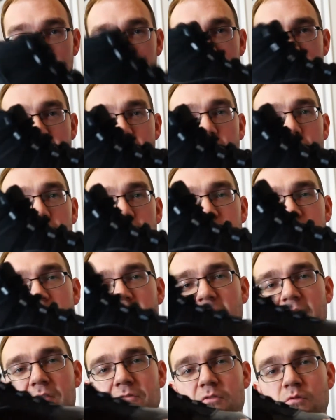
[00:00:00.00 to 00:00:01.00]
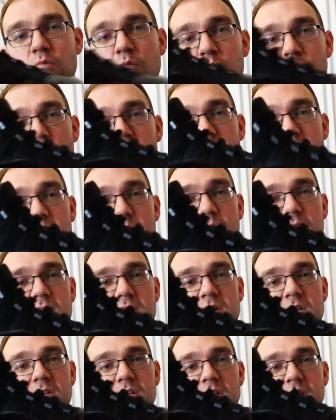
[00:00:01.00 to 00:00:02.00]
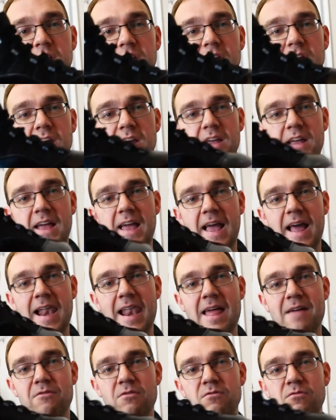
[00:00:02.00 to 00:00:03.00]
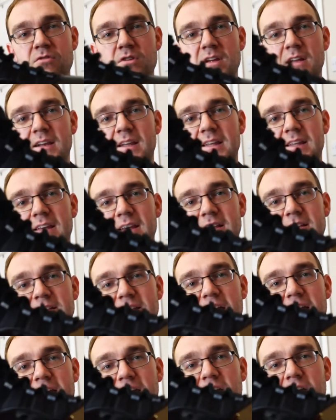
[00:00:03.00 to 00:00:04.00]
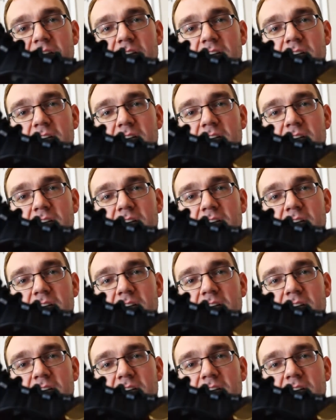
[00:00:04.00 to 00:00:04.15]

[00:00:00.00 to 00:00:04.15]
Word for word: how Tinker Hatfield really wanted the 11 really. And, that,